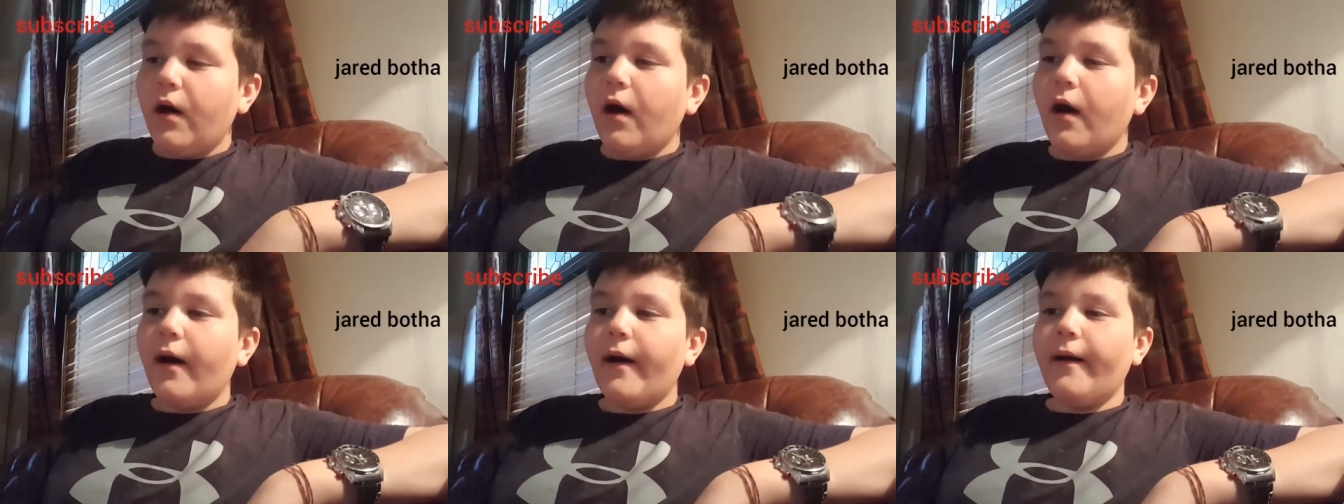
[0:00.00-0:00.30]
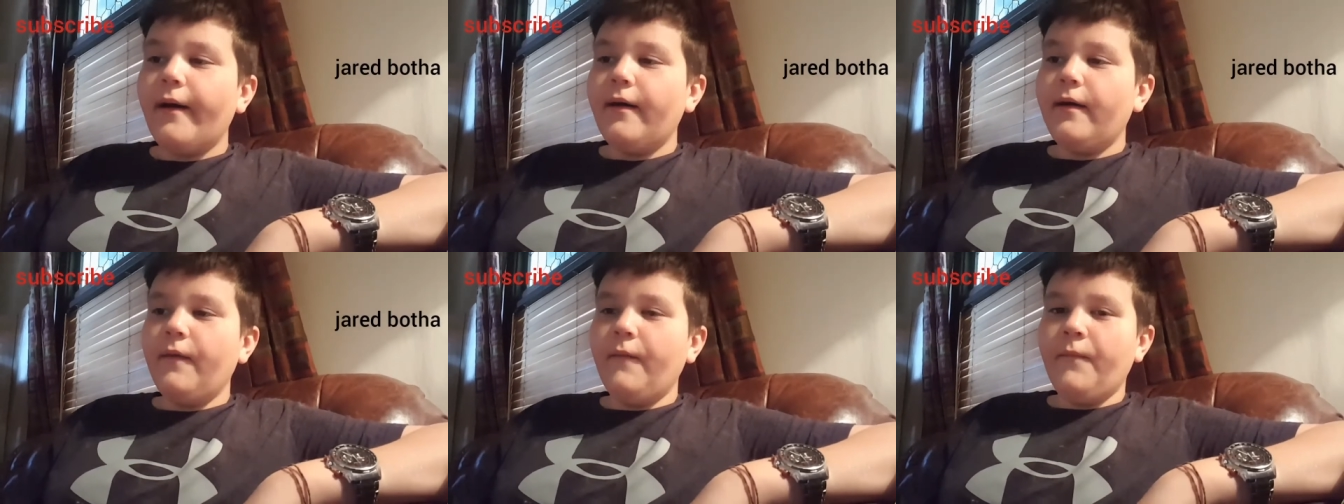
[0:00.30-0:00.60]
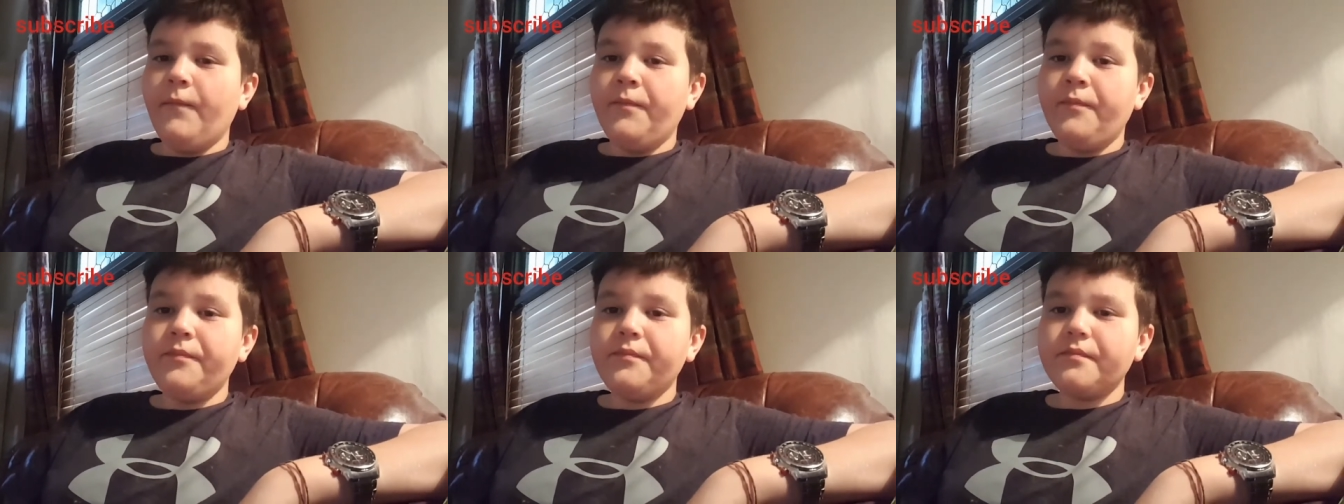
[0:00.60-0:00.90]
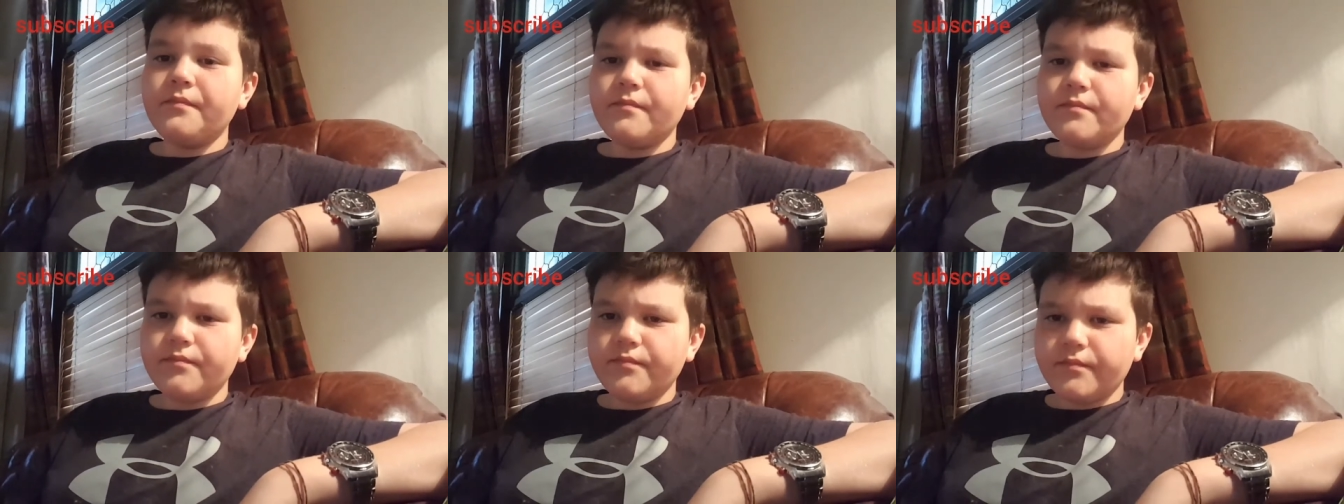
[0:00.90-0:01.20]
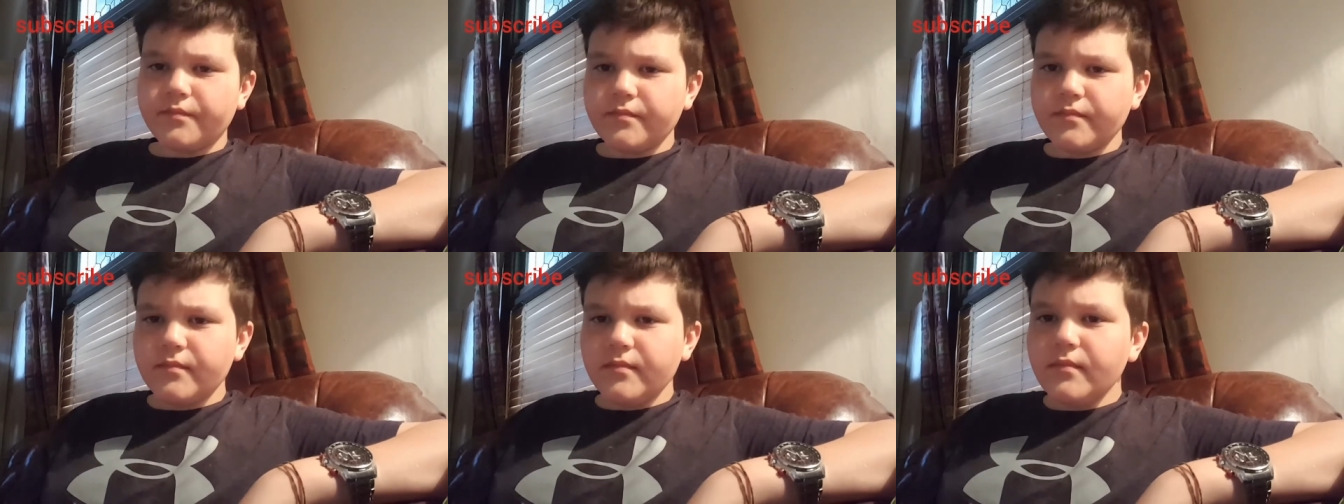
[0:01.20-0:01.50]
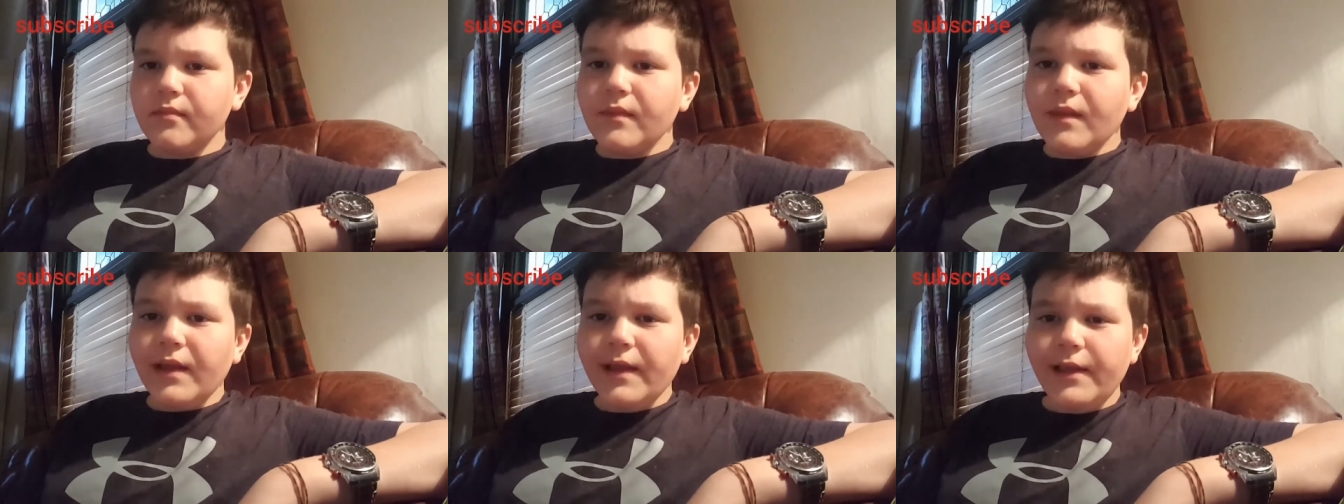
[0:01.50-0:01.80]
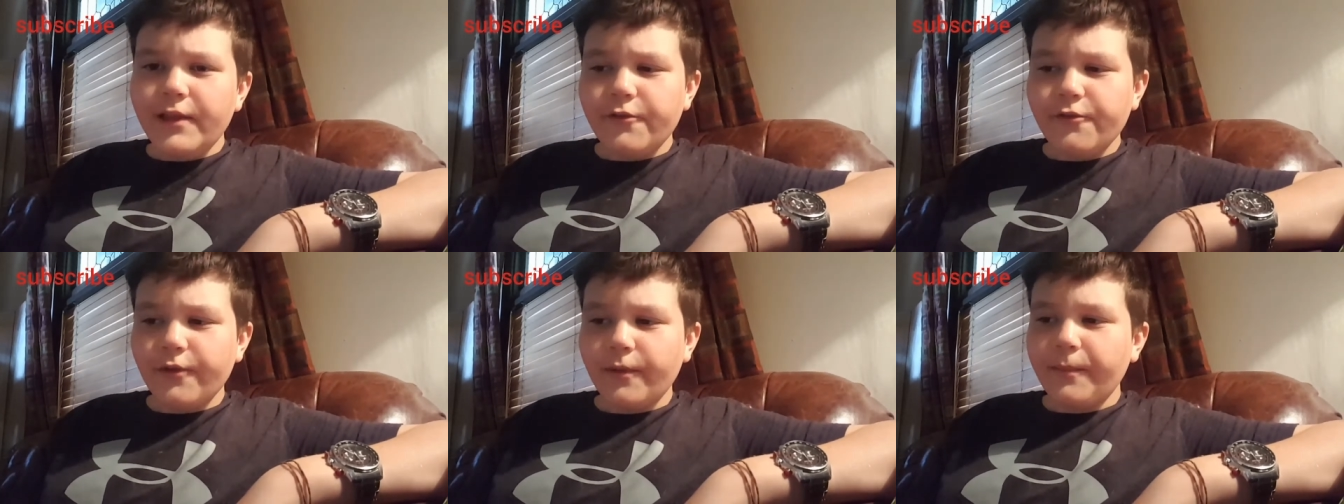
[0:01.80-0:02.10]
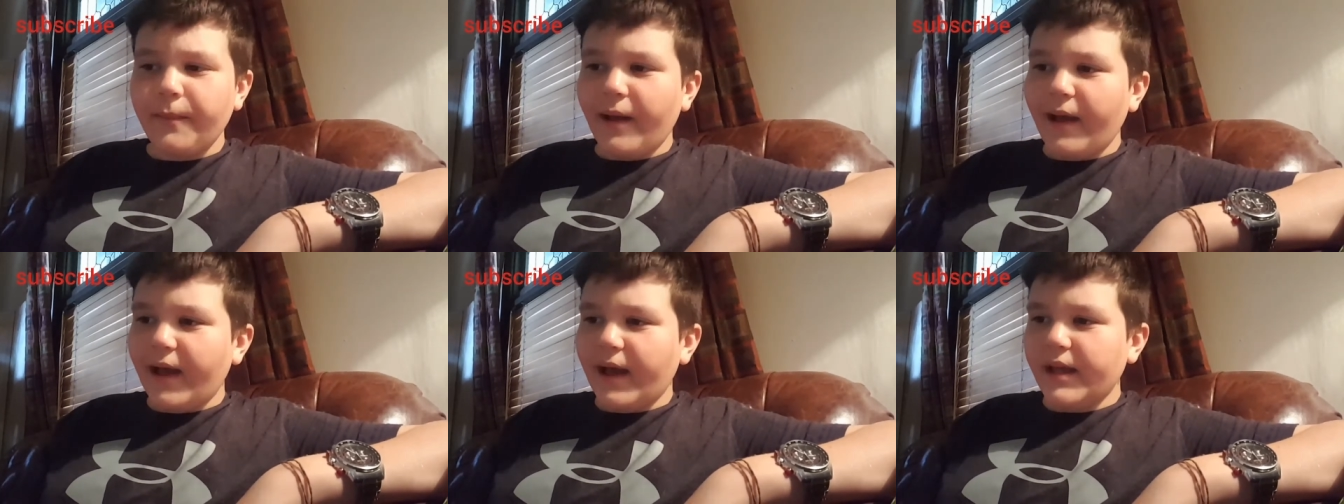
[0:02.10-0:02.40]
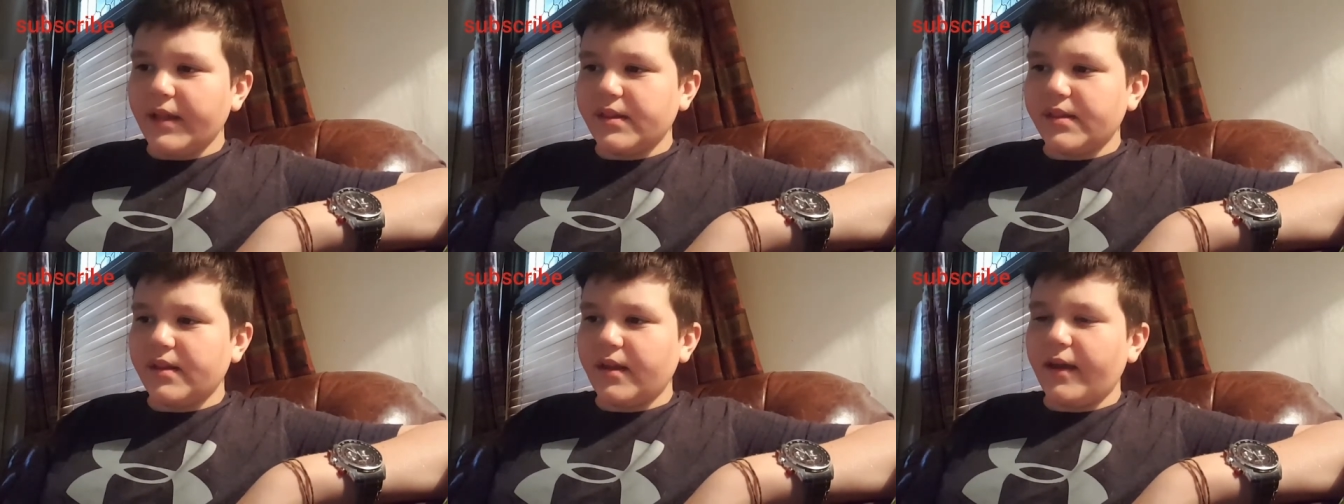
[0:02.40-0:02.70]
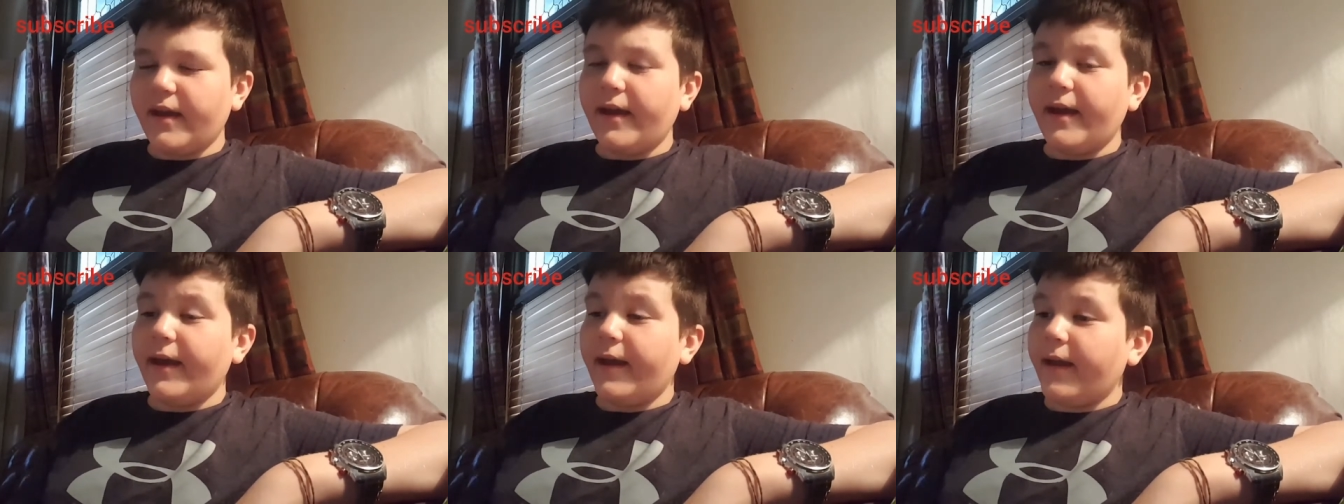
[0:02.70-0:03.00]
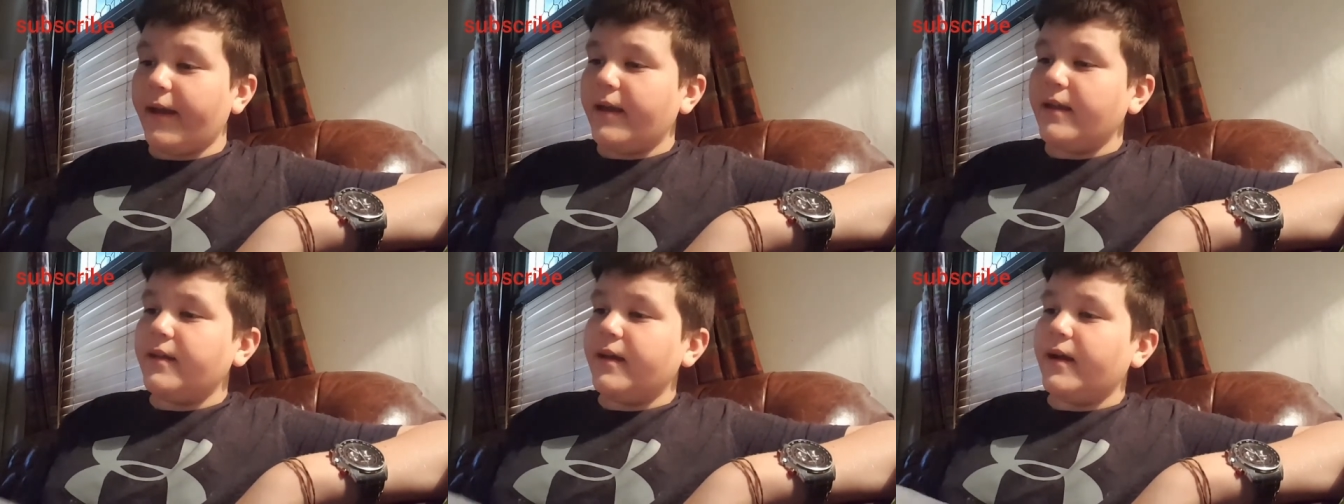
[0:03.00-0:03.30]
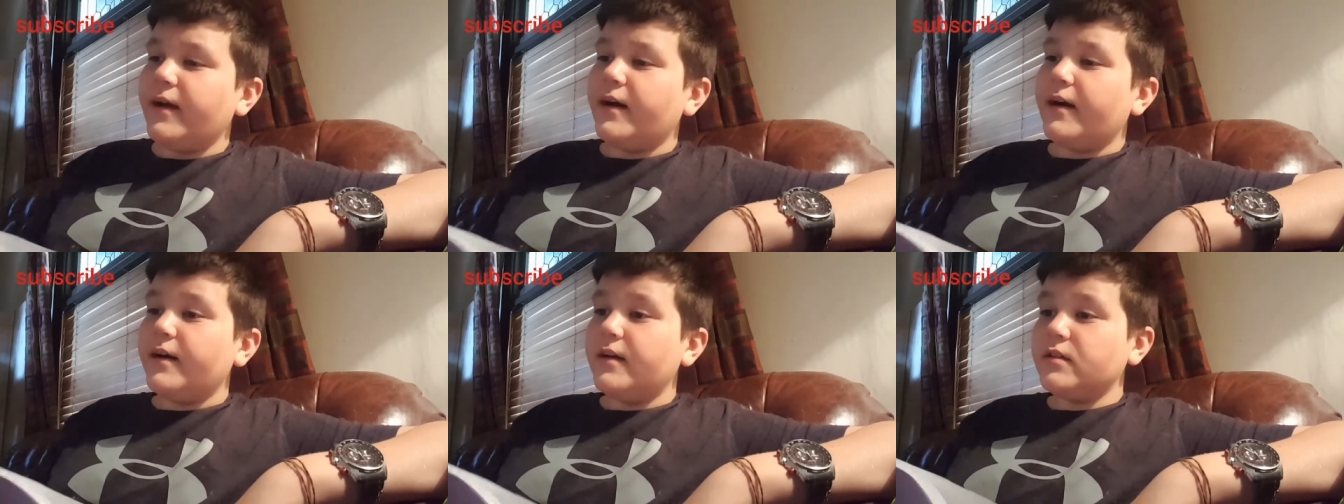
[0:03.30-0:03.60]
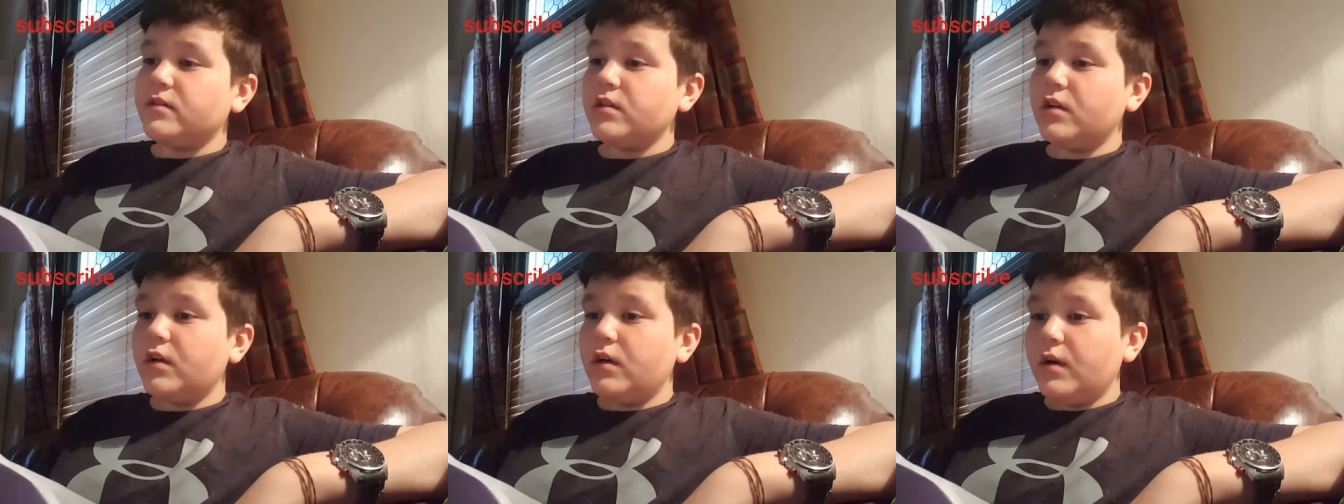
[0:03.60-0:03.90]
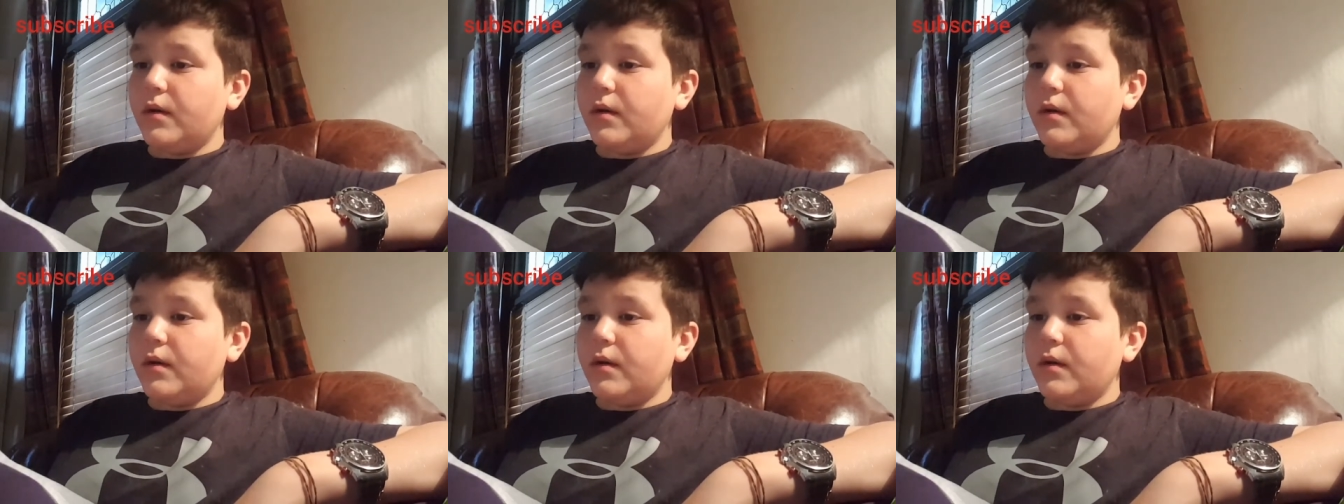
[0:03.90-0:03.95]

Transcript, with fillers: Um, he's from SA. He has